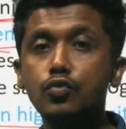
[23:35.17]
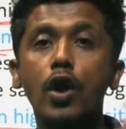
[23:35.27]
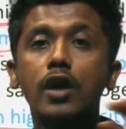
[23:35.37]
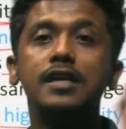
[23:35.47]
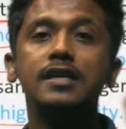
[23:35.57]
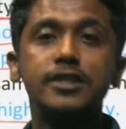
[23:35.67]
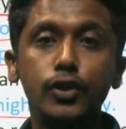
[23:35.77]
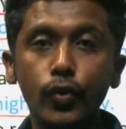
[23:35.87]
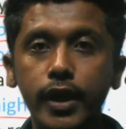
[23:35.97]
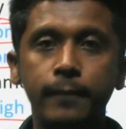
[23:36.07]
what it is
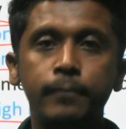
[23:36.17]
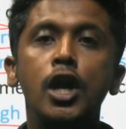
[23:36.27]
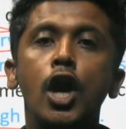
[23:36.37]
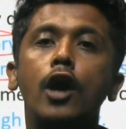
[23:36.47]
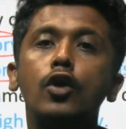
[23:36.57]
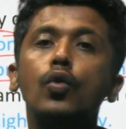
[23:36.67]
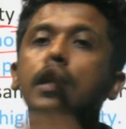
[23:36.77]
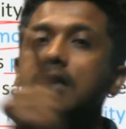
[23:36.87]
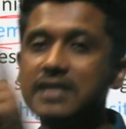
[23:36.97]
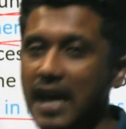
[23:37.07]
doing or who
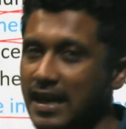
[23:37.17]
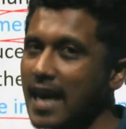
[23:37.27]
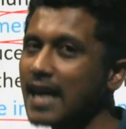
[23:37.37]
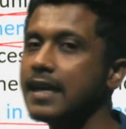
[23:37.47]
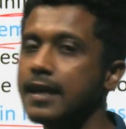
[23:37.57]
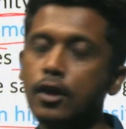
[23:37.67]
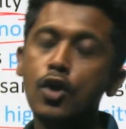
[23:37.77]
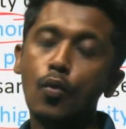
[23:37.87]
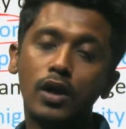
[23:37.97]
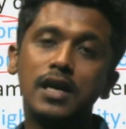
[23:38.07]
it is attacking,
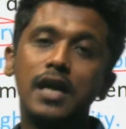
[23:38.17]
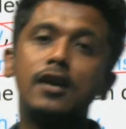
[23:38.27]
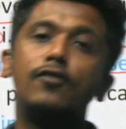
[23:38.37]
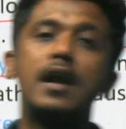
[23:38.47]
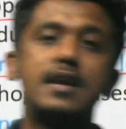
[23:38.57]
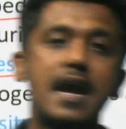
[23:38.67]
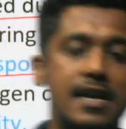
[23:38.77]
what kind of an attack